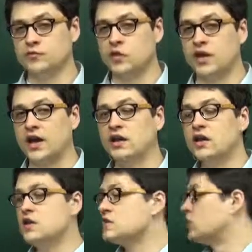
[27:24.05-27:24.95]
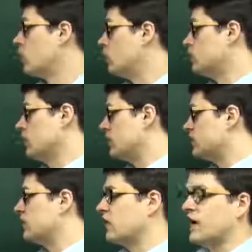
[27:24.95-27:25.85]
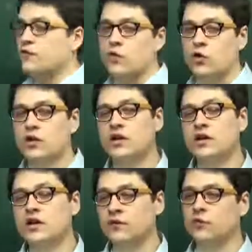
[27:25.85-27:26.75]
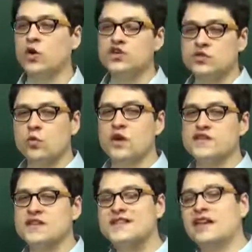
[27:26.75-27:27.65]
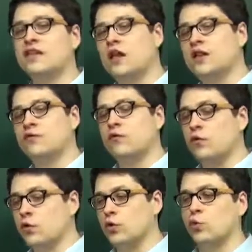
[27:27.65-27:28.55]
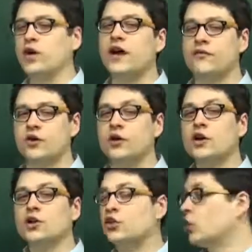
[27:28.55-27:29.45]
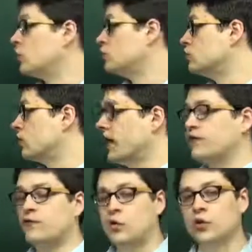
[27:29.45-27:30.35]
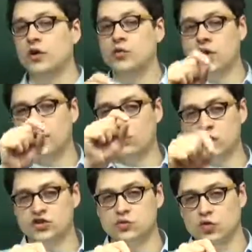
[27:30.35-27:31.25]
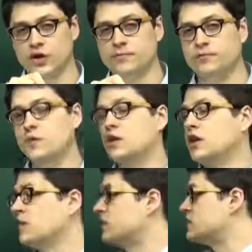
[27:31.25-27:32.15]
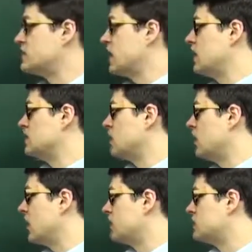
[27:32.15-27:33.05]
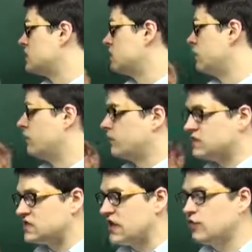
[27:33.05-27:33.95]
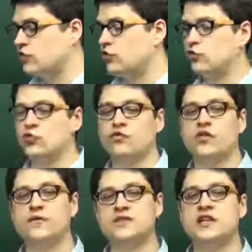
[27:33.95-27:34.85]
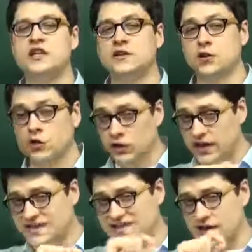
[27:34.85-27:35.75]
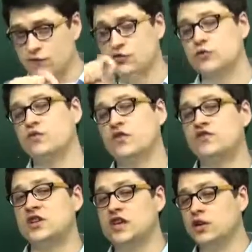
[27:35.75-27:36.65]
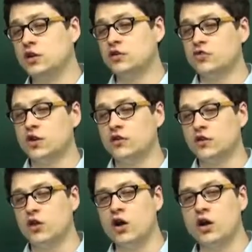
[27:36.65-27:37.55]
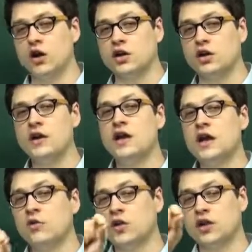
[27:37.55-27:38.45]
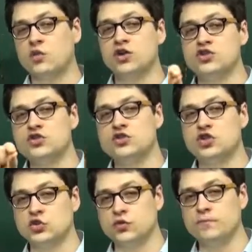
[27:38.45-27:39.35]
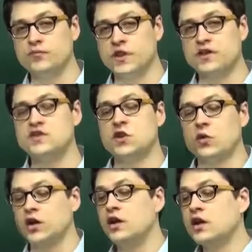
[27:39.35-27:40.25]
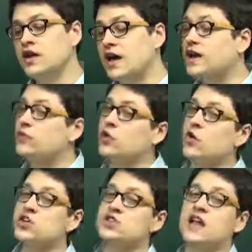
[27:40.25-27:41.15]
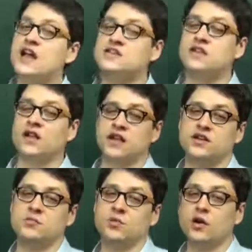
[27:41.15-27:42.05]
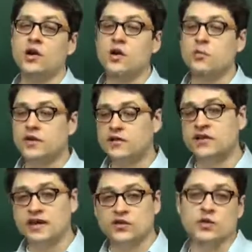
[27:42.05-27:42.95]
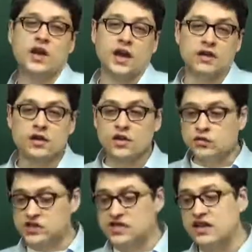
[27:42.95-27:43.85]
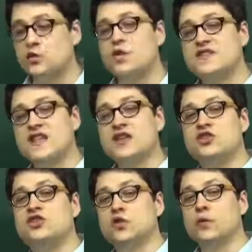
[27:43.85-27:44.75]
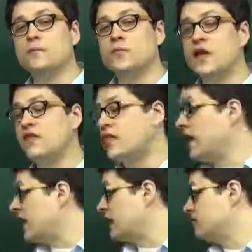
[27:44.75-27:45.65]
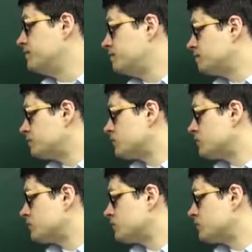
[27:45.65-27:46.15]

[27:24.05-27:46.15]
Okay? So if it says line four, if question one says in line four, whatever, go to line four and write question one. If it says lines 7 through 15, go to line 7 through 15, draw a little arc, and write question 2, and so on. Not every question has a line number, but that's okay. Just any ones that do. And then